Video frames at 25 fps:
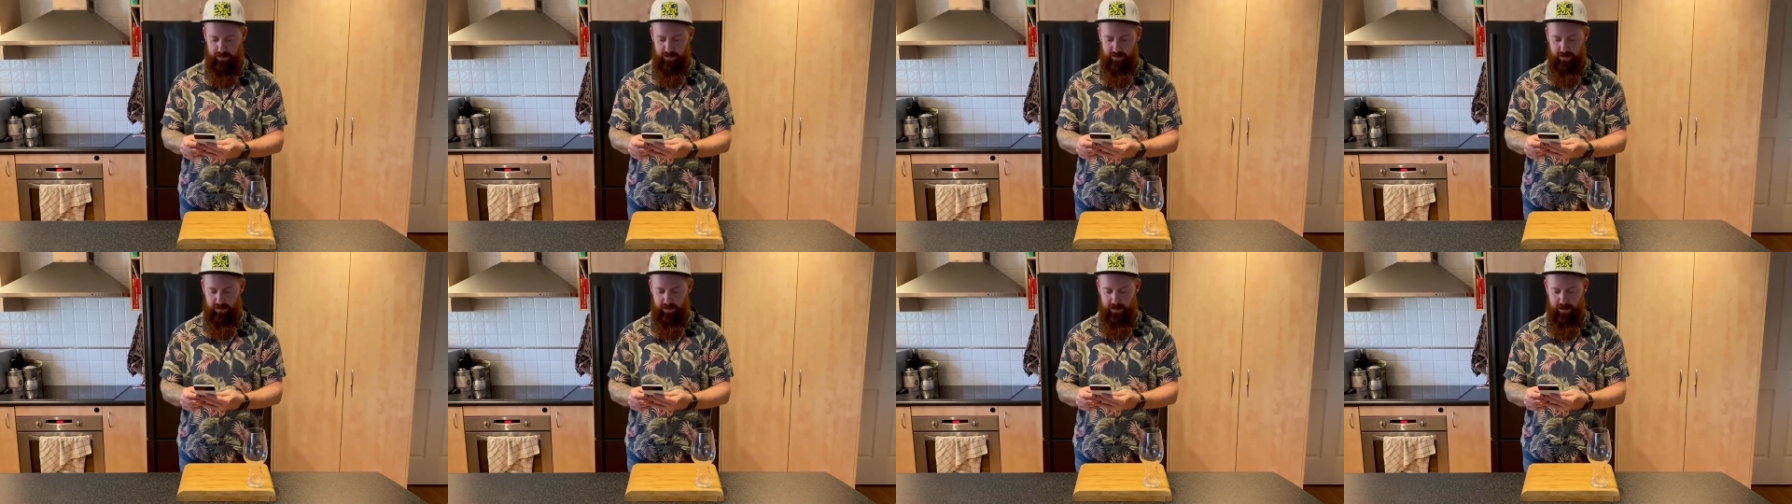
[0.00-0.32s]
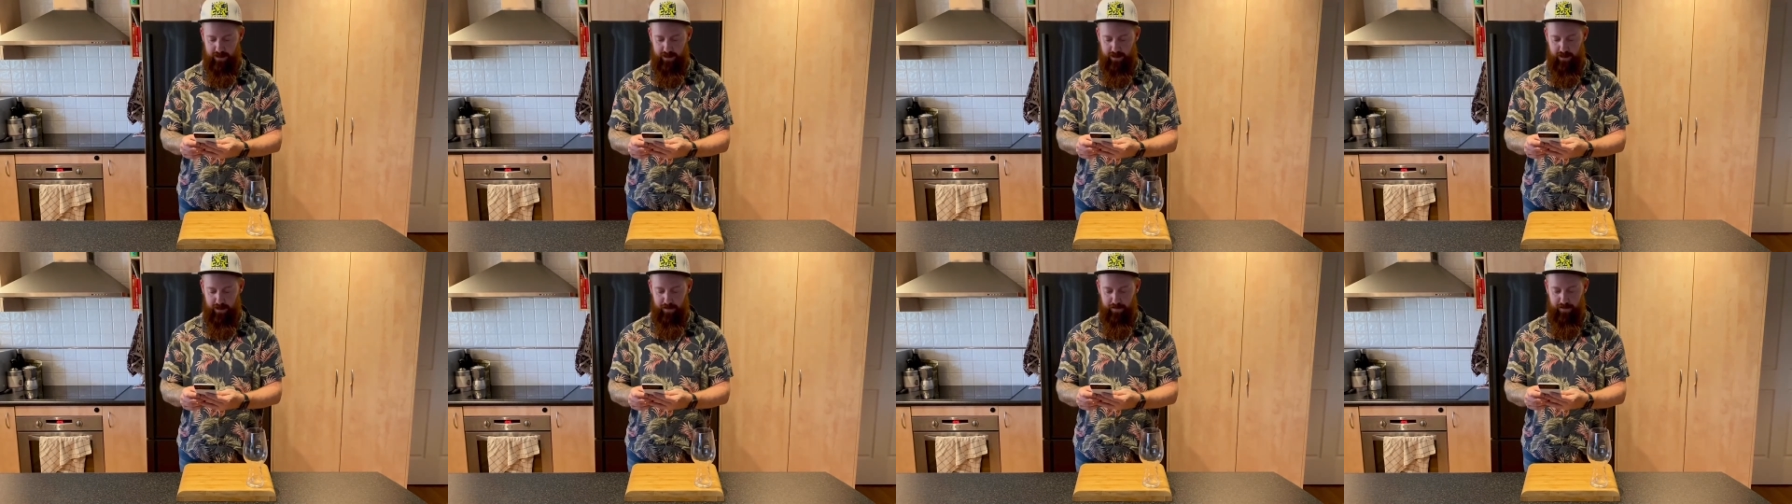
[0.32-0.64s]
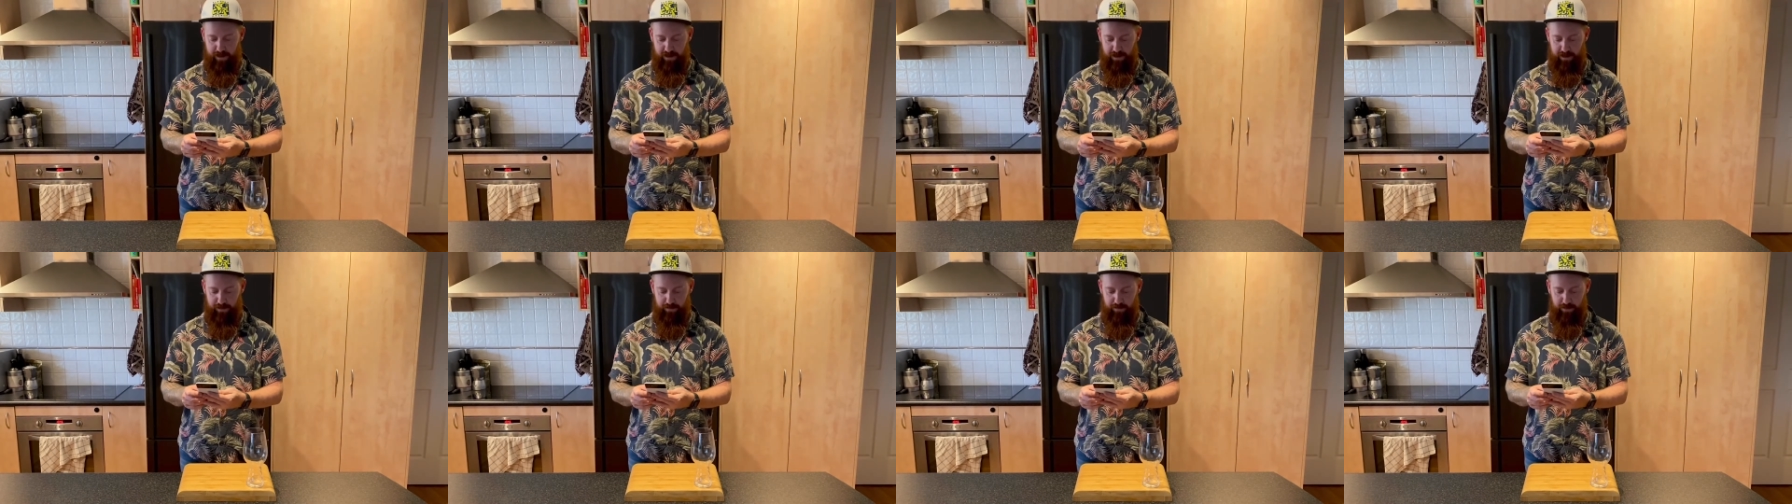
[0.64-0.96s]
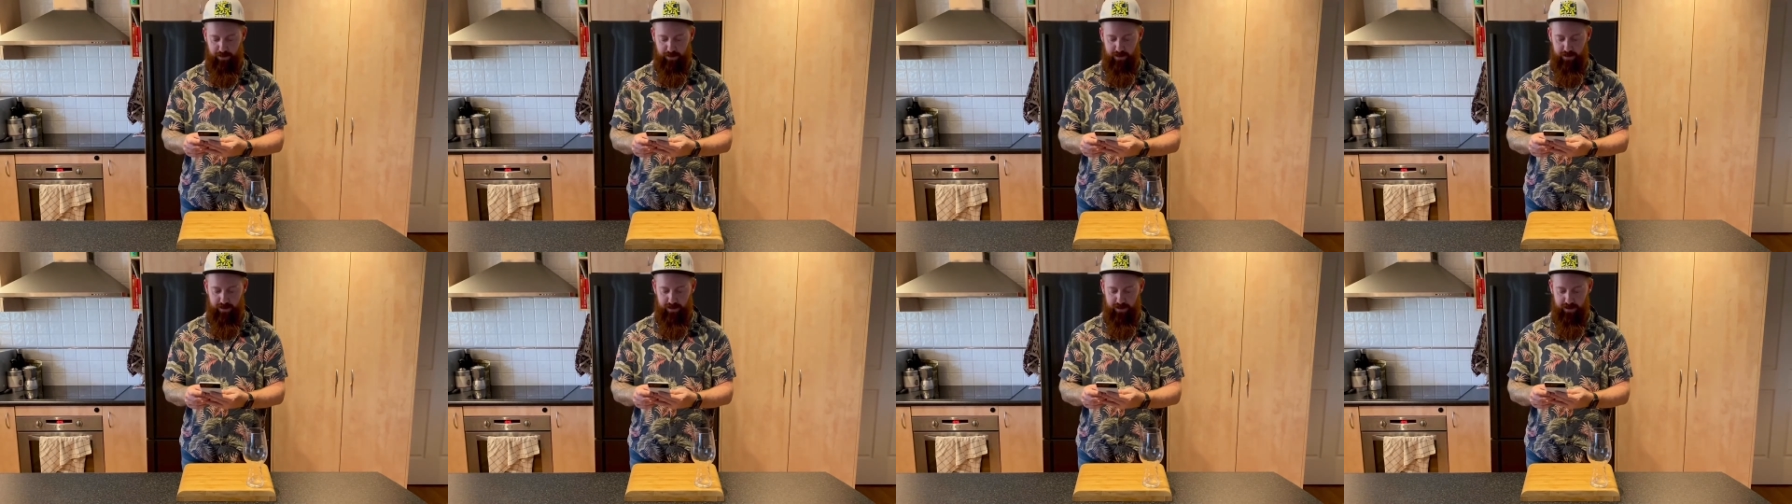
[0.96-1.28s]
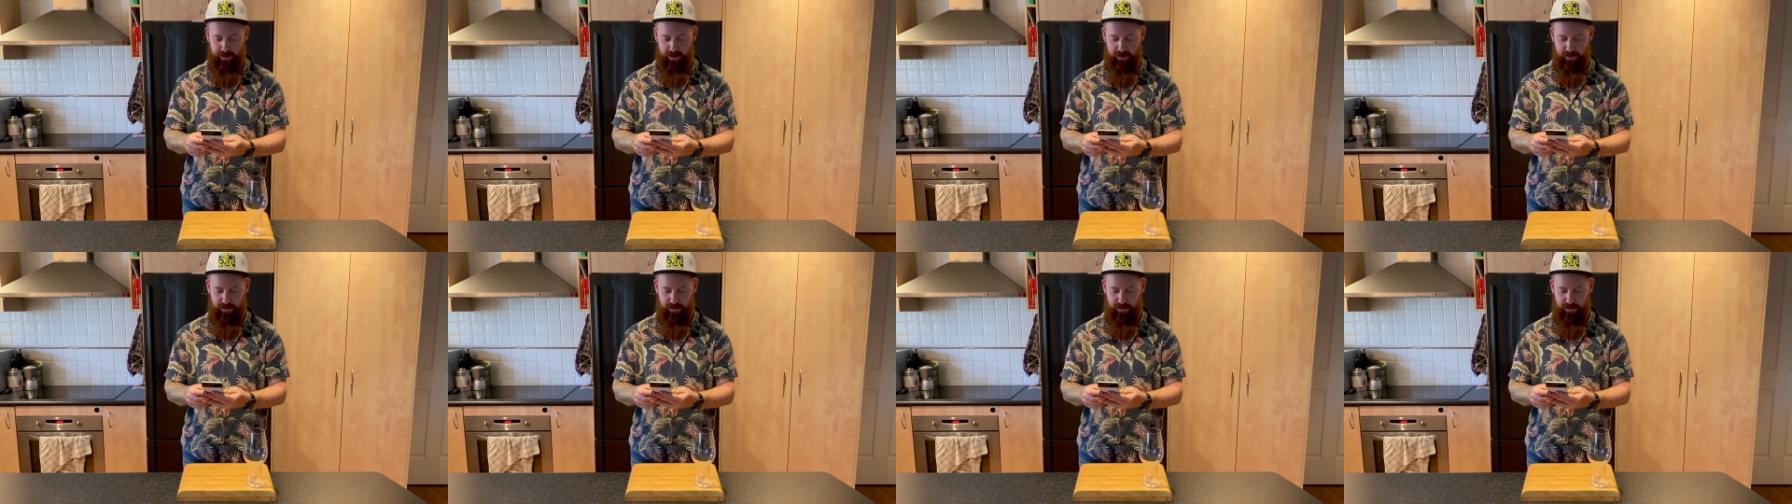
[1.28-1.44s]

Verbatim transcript: uh, about the brewery.